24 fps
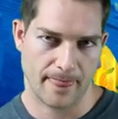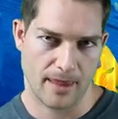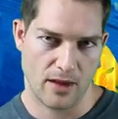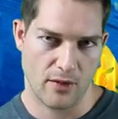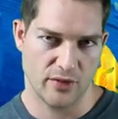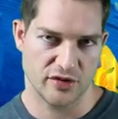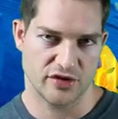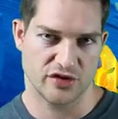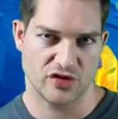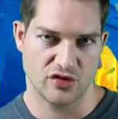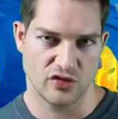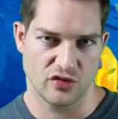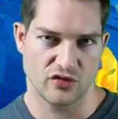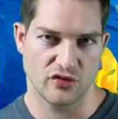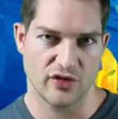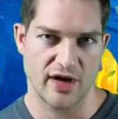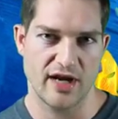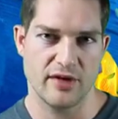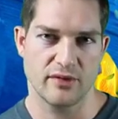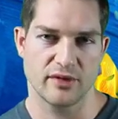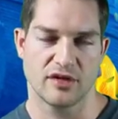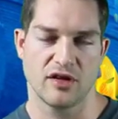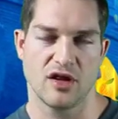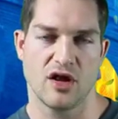which do
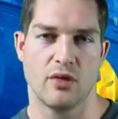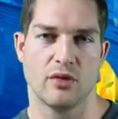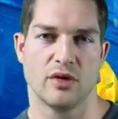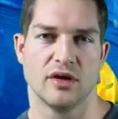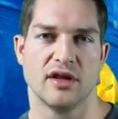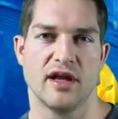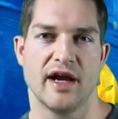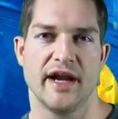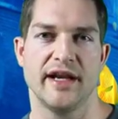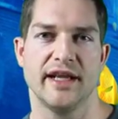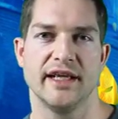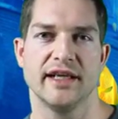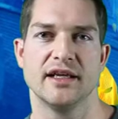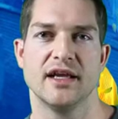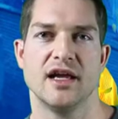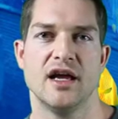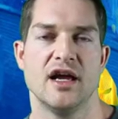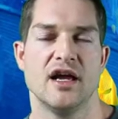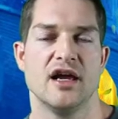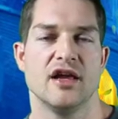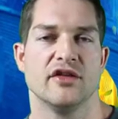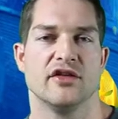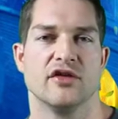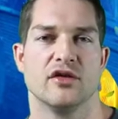great with lower lighting,
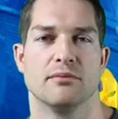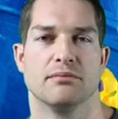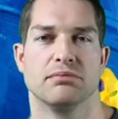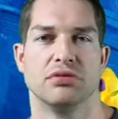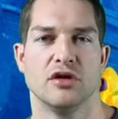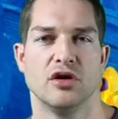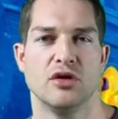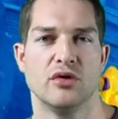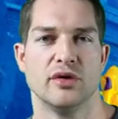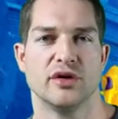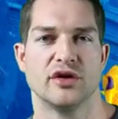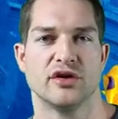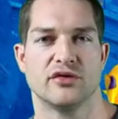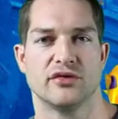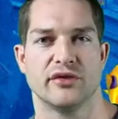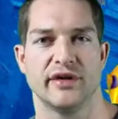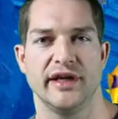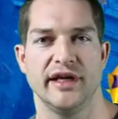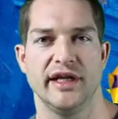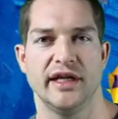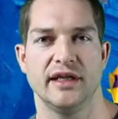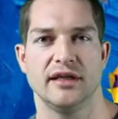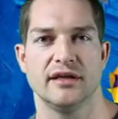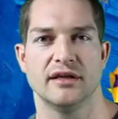they're blue and
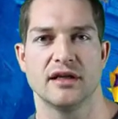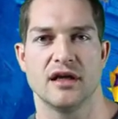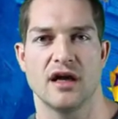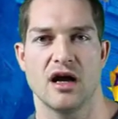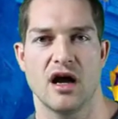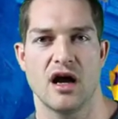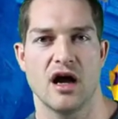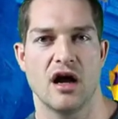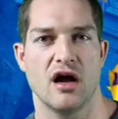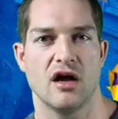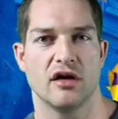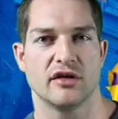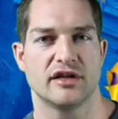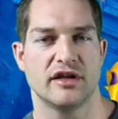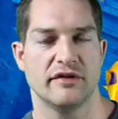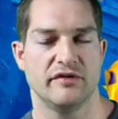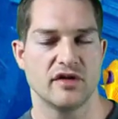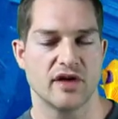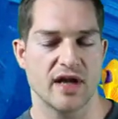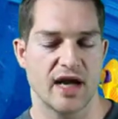green. I'll give you